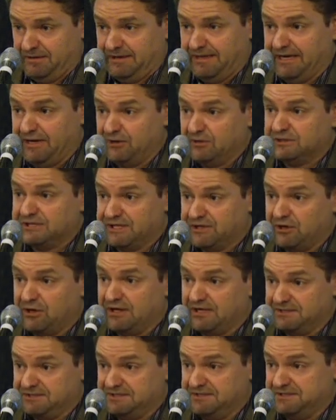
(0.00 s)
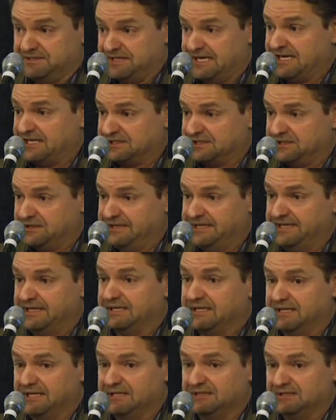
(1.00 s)
energy costs is actually
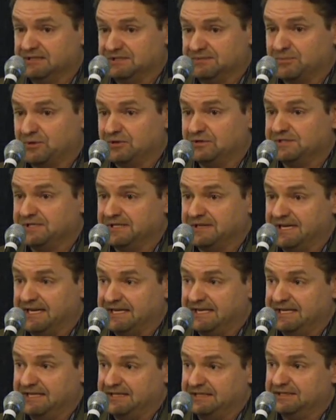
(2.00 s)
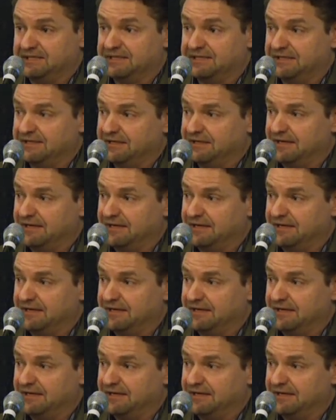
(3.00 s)
in dispersing that heat.